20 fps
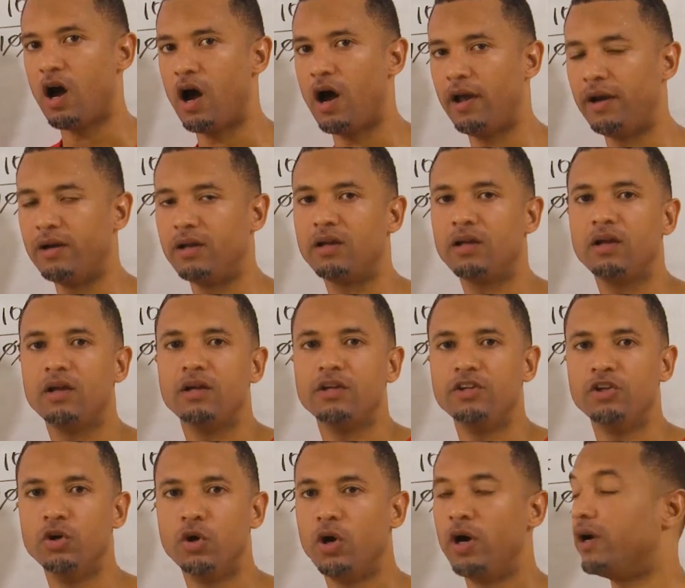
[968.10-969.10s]
on
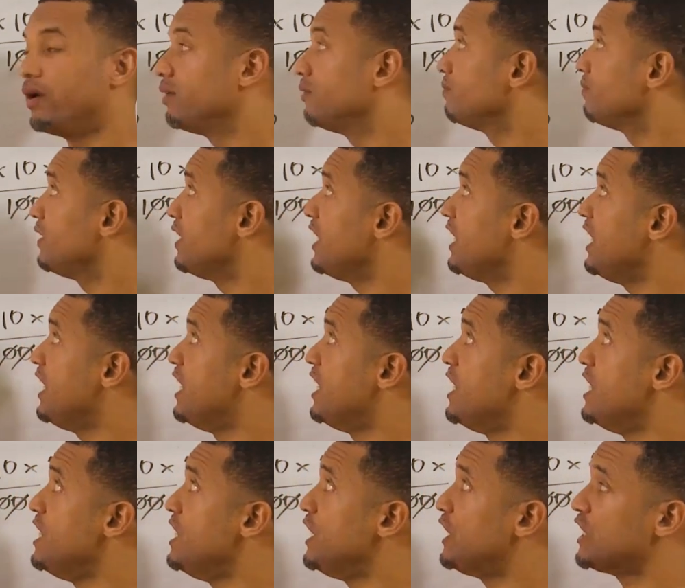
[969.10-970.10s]
your
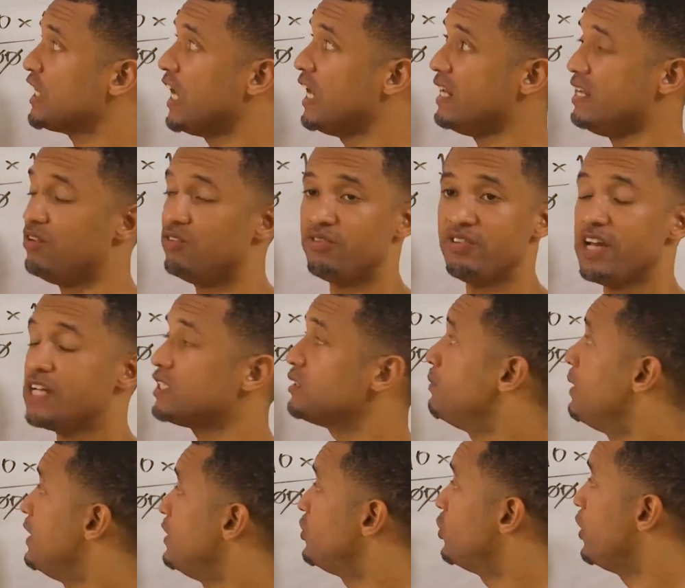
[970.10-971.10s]
initial
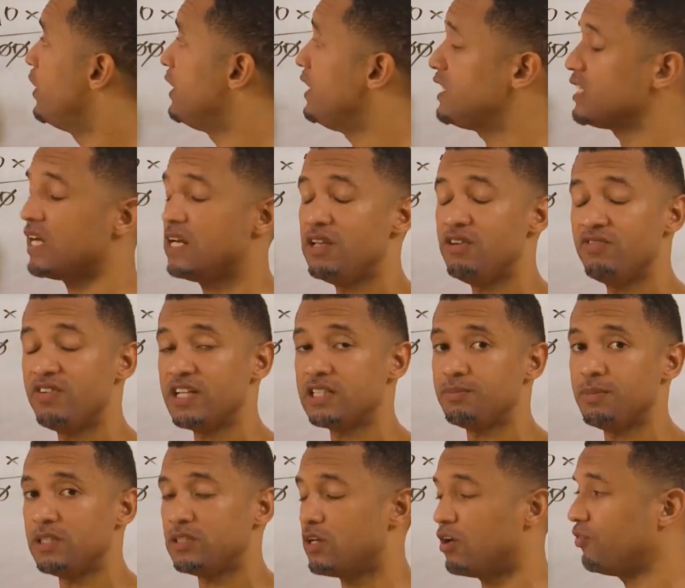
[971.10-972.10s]
investment
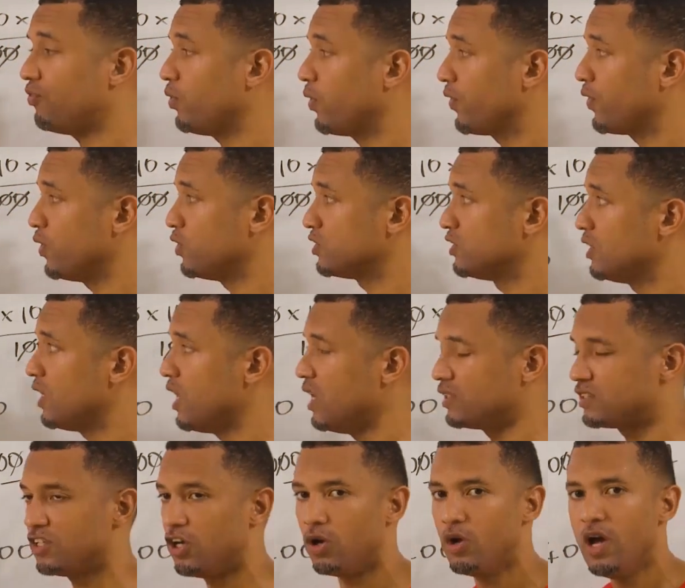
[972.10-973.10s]
of
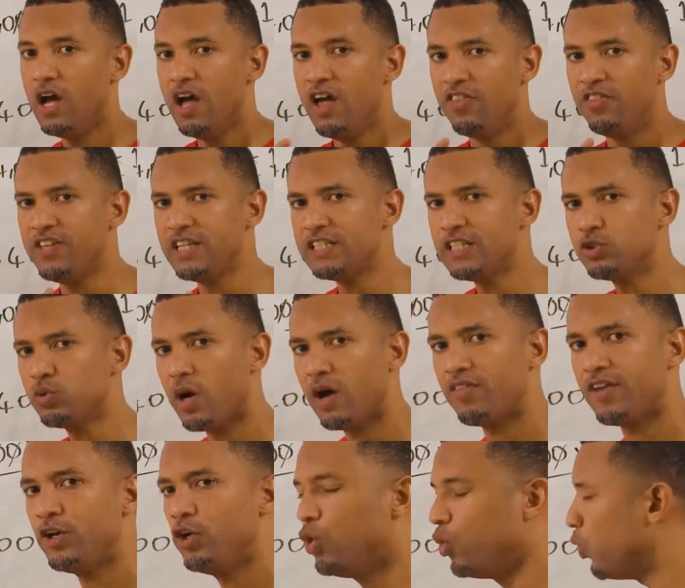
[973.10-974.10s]
$4,000. Now, this is
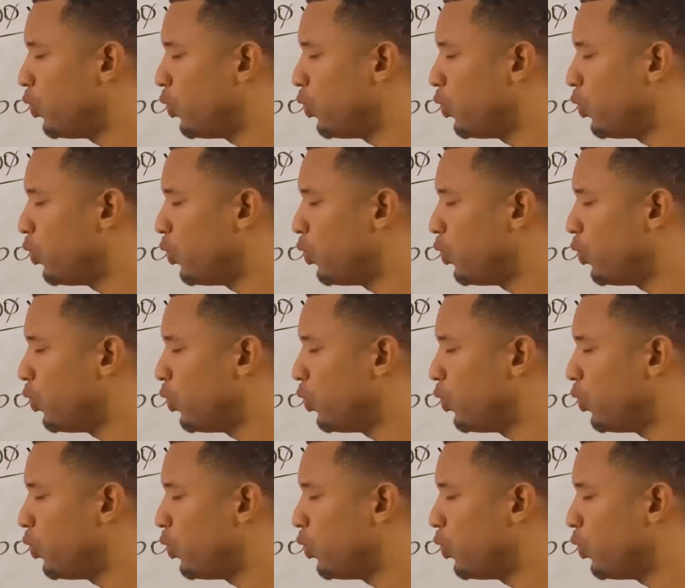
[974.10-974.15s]
what they do